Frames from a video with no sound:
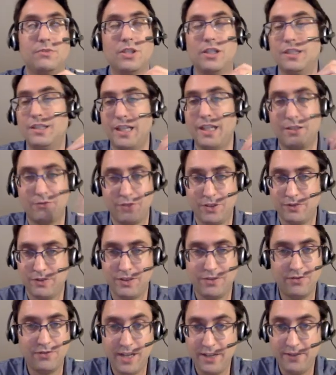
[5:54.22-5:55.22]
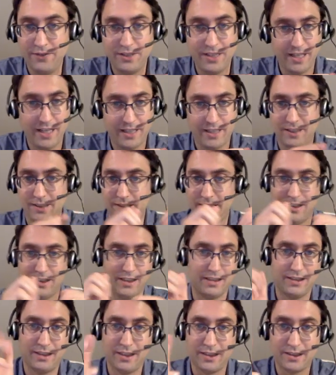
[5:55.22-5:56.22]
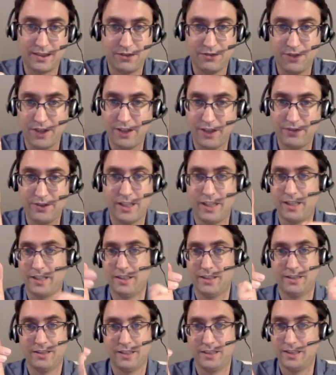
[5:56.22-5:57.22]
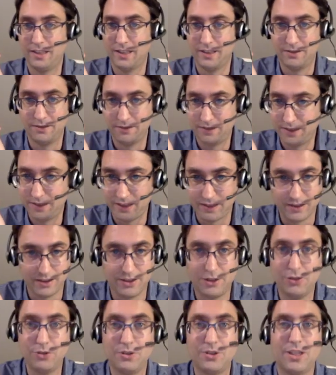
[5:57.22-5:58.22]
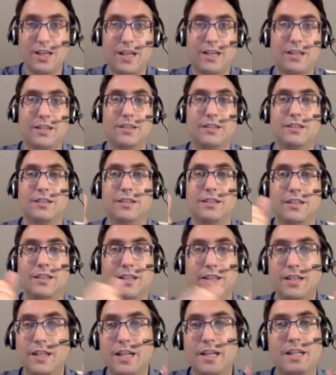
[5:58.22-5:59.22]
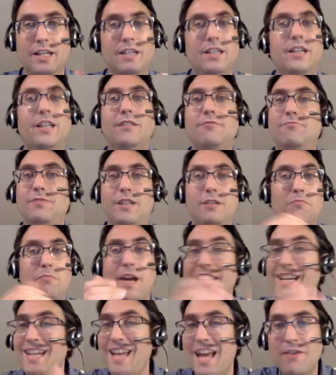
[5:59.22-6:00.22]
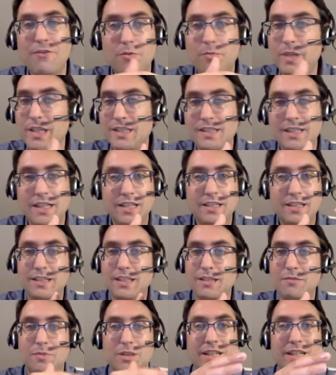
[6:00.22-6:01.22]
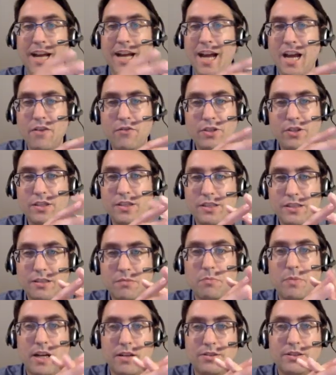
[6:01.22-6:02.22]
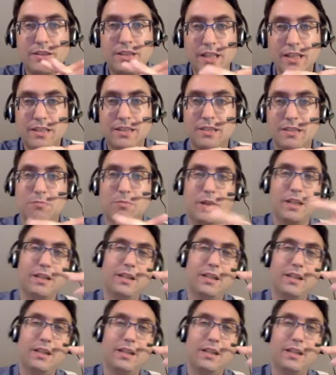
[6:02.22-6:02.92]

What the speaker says: take 55 seconds, and then 65 seconds, and then 62 seconds, and then it may never be 60, but the average is about 60, but